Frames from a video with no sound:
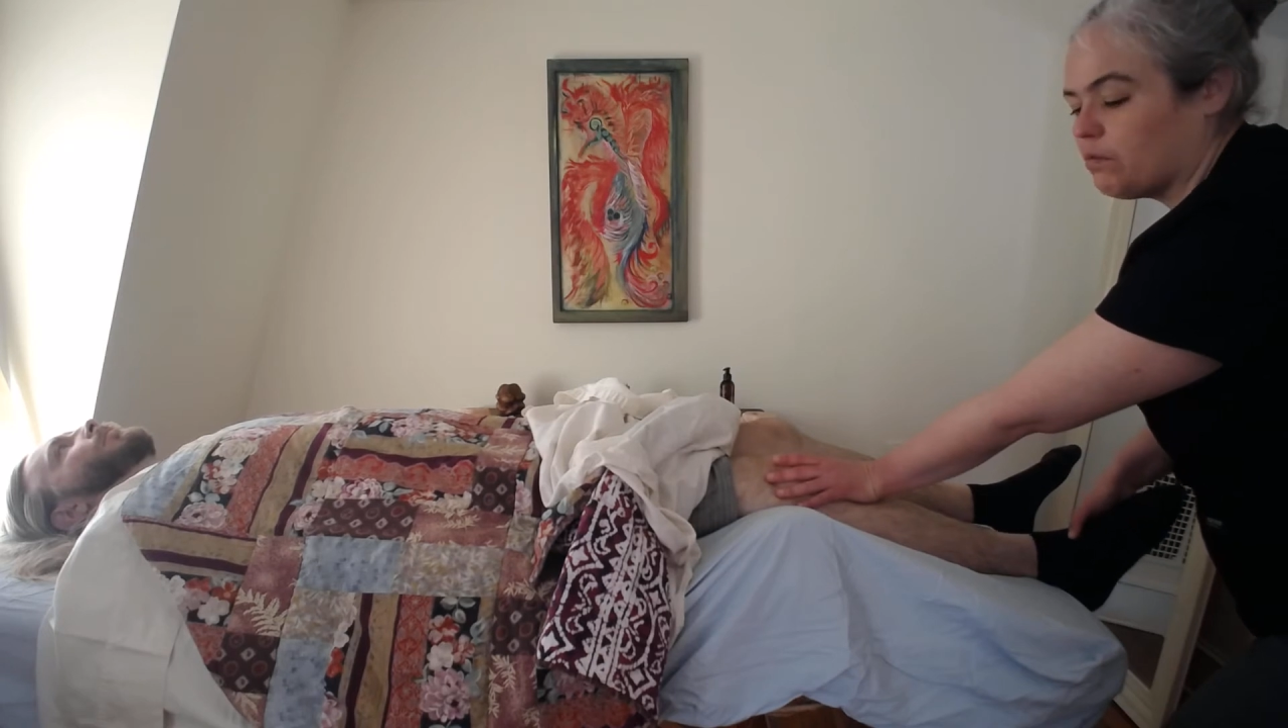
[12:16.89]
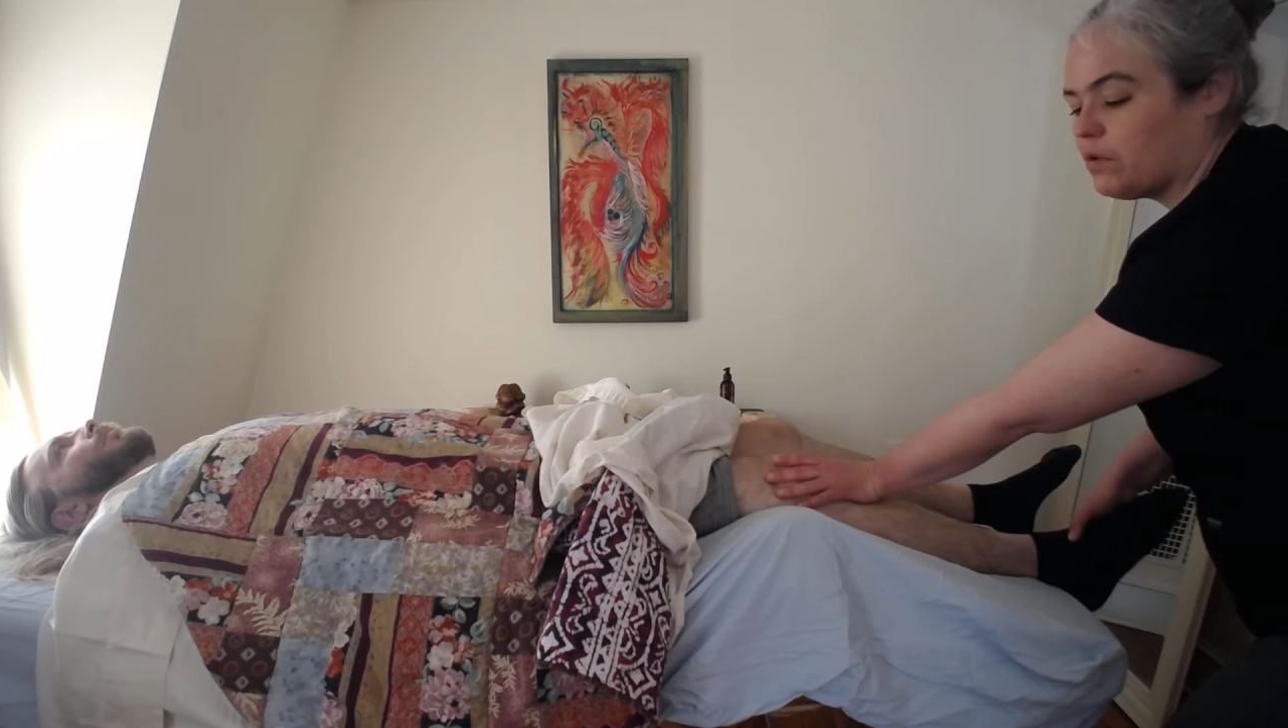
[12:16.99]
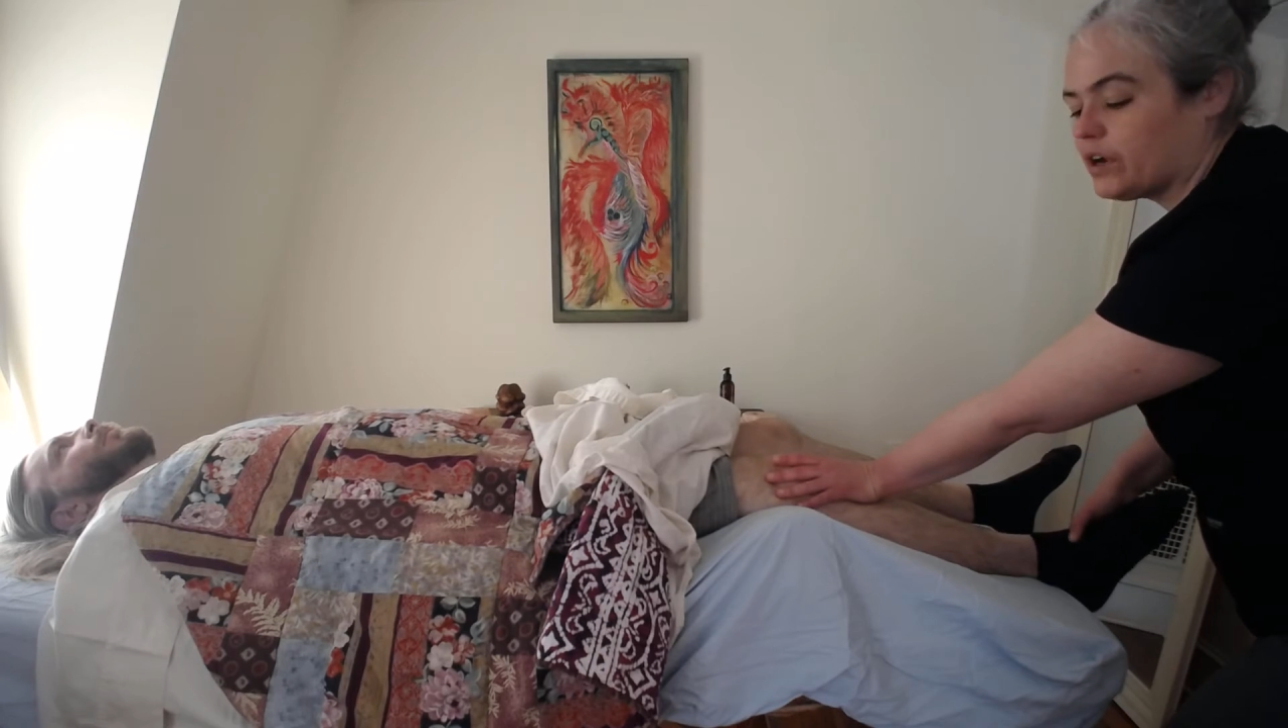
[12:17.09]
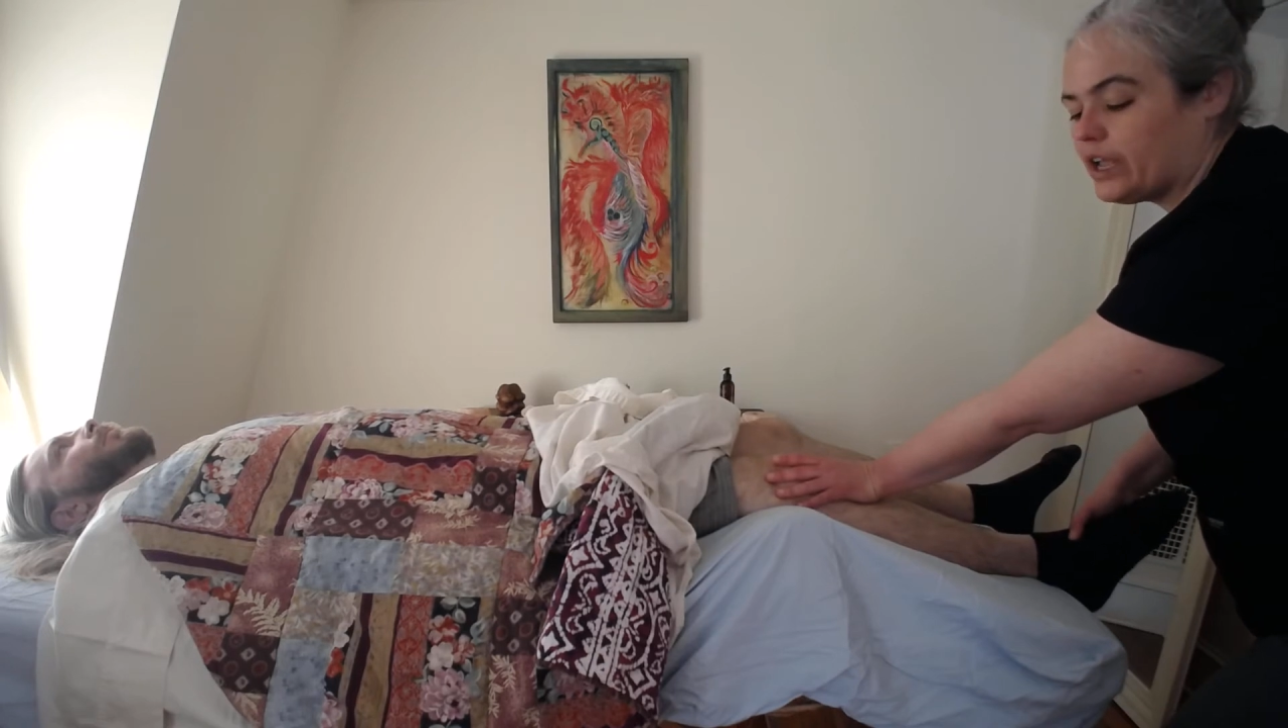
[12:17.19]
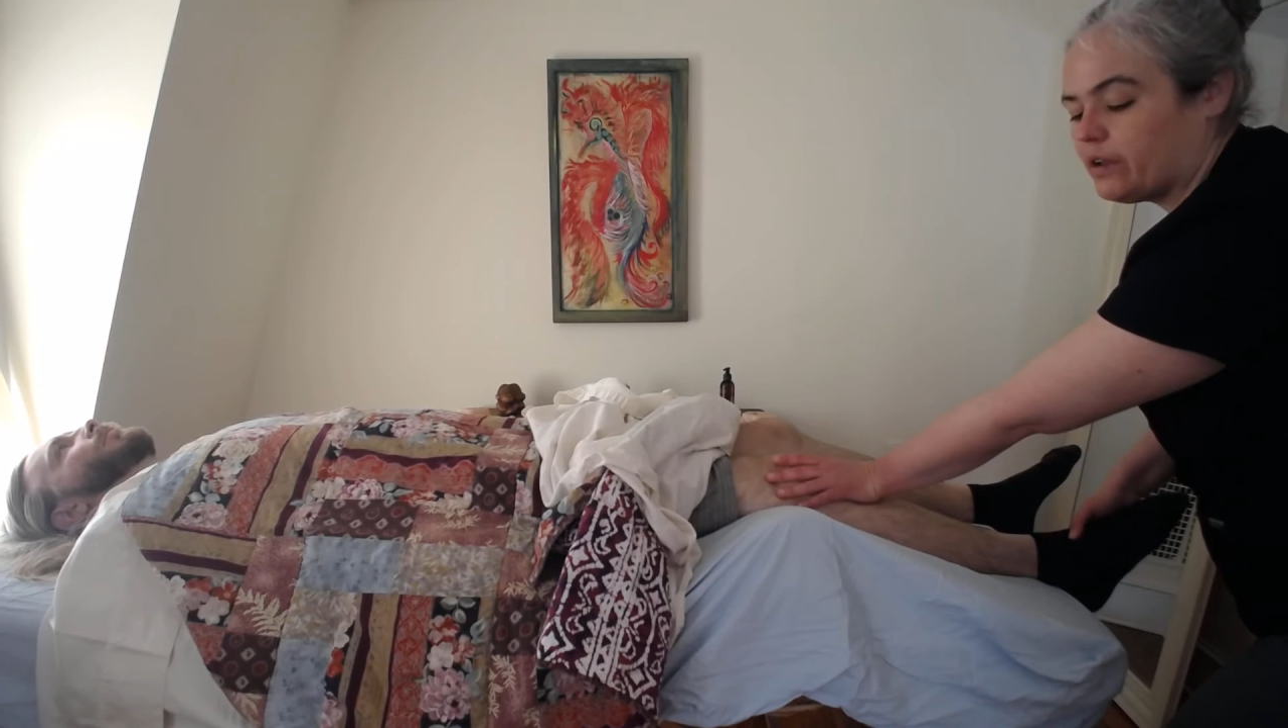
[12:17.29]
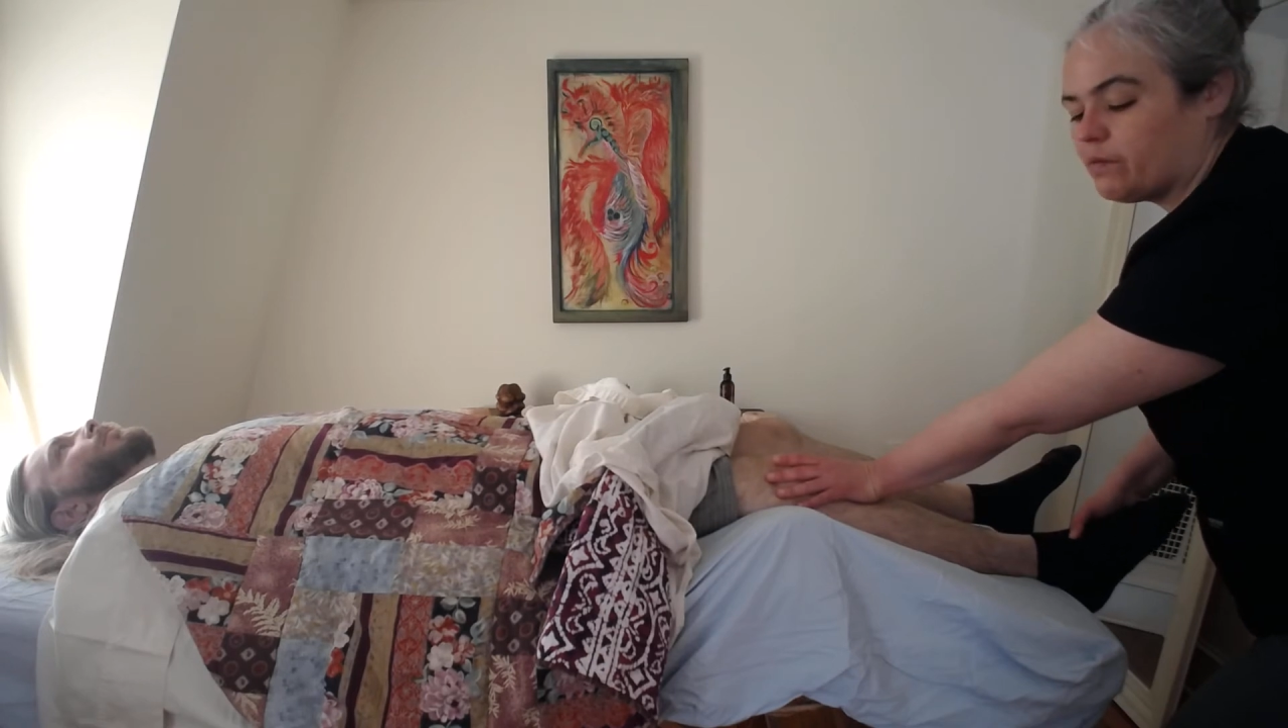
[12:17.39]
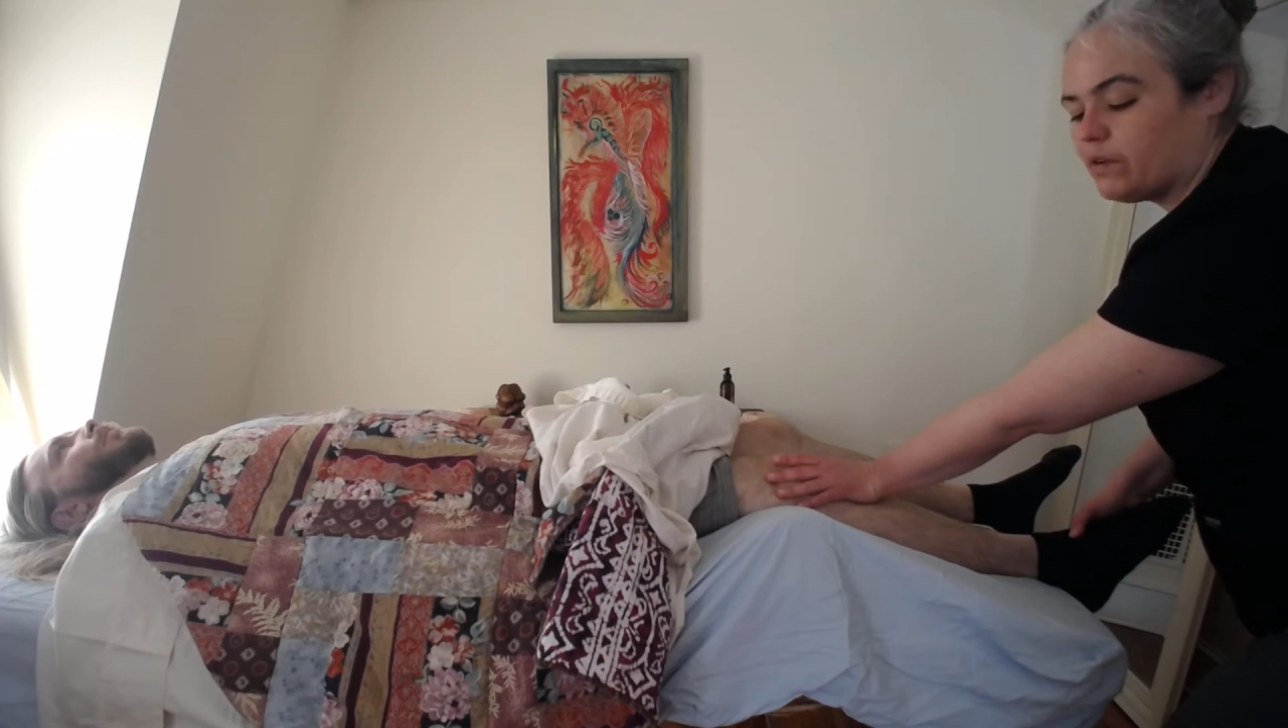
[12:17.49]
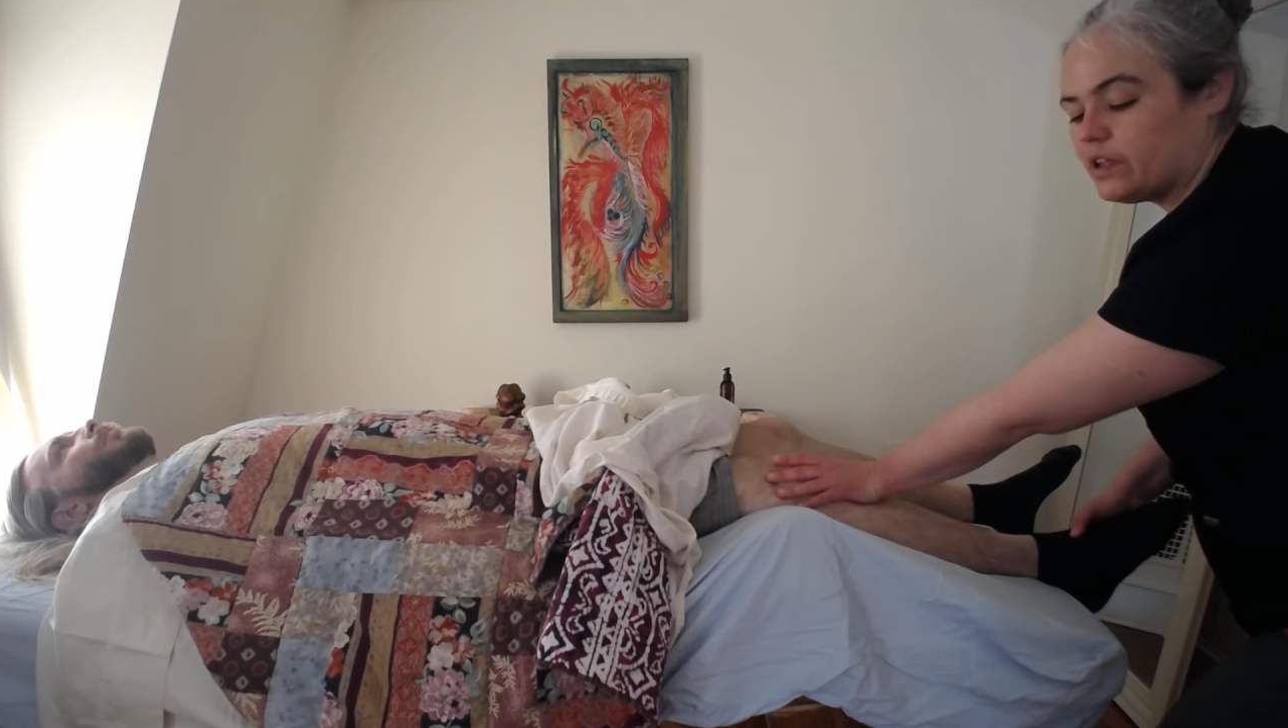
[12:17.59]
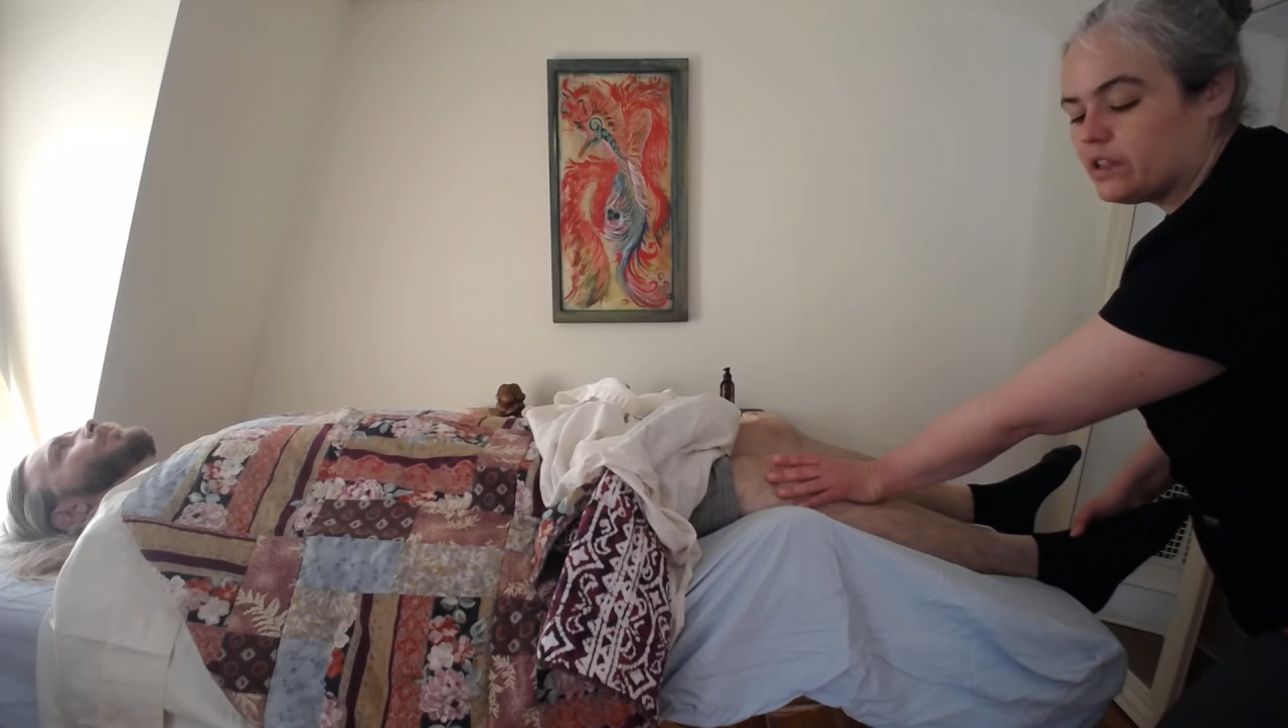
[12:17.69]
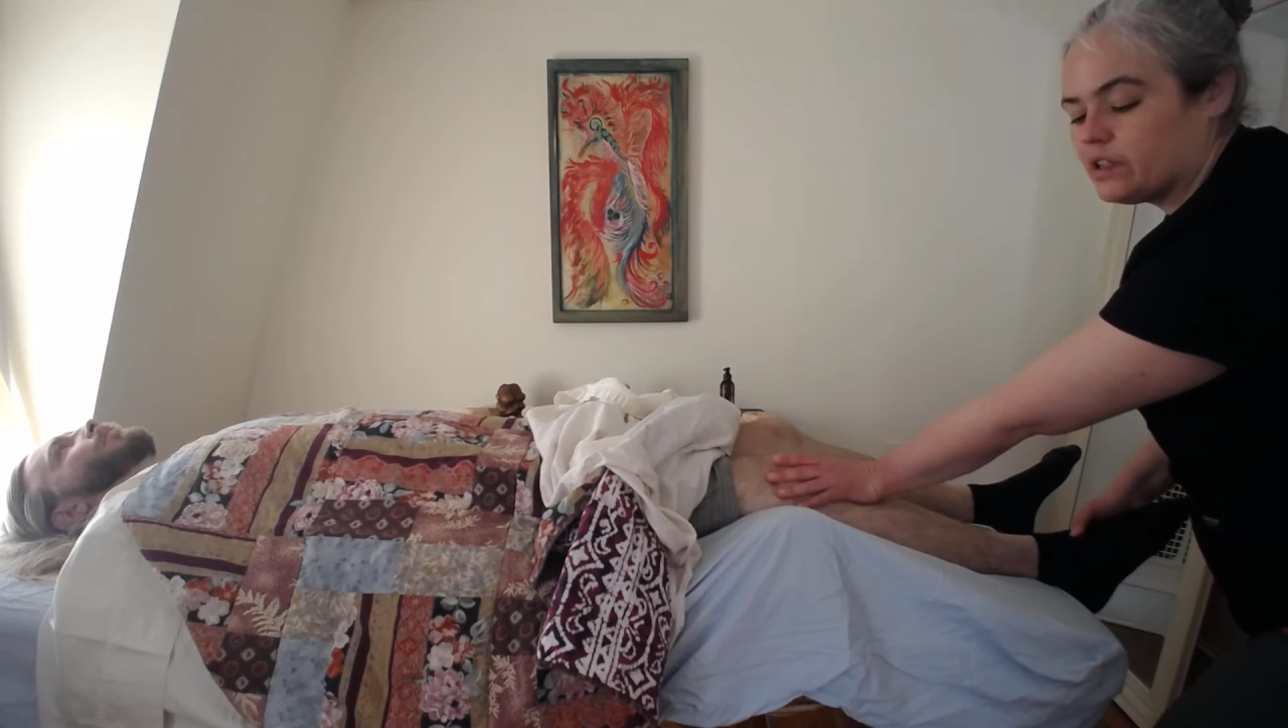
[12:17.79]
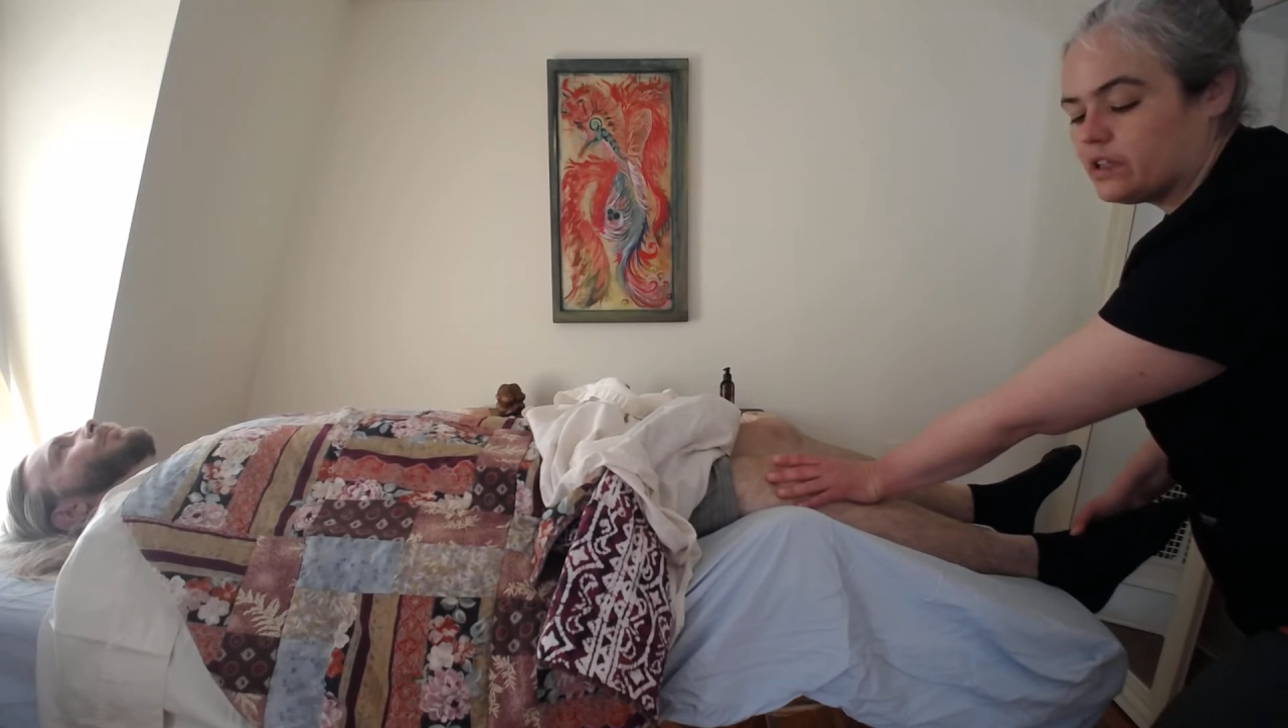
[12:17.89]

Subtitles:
working with